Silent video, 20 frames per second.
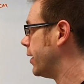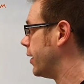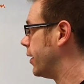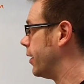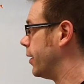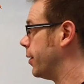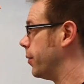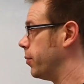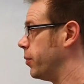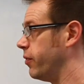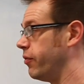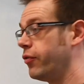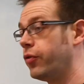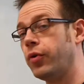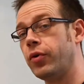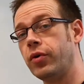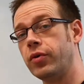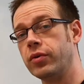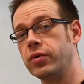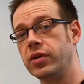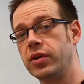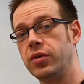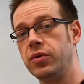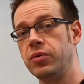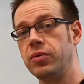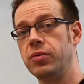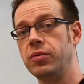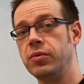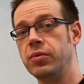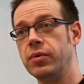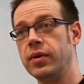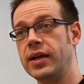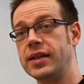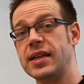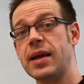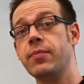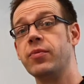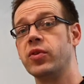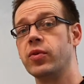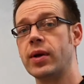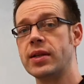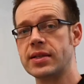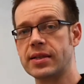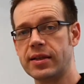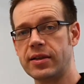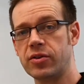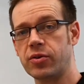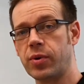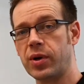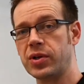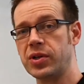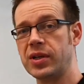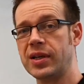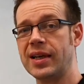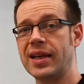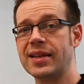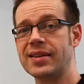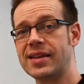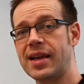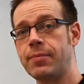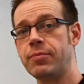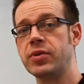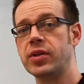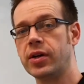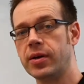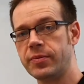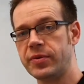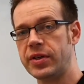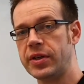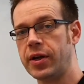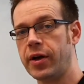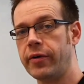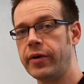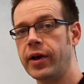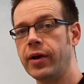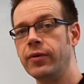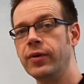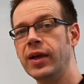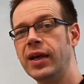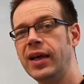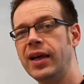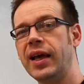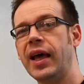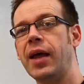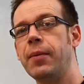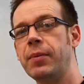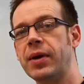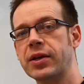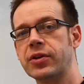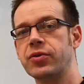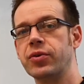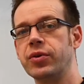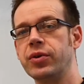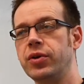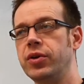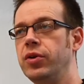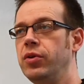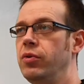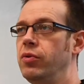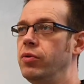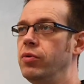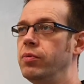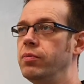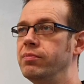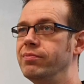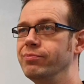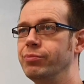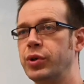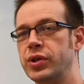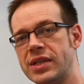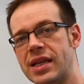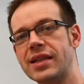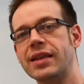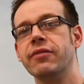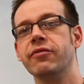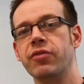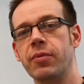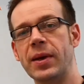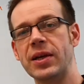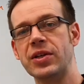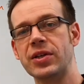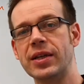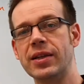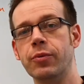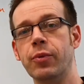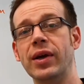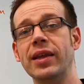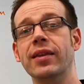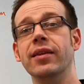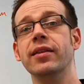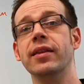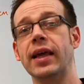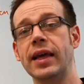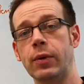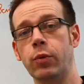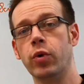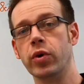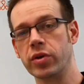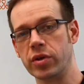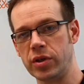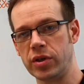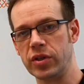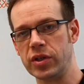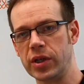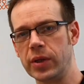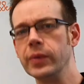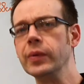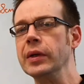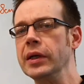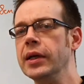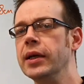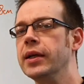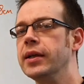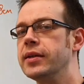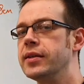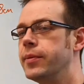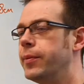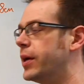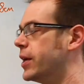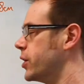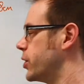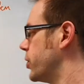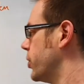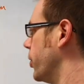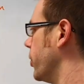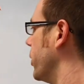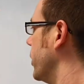uh, before you attempt to answer this question in an exam type scenario and make sure you present the information in the way that they want you to, to make sure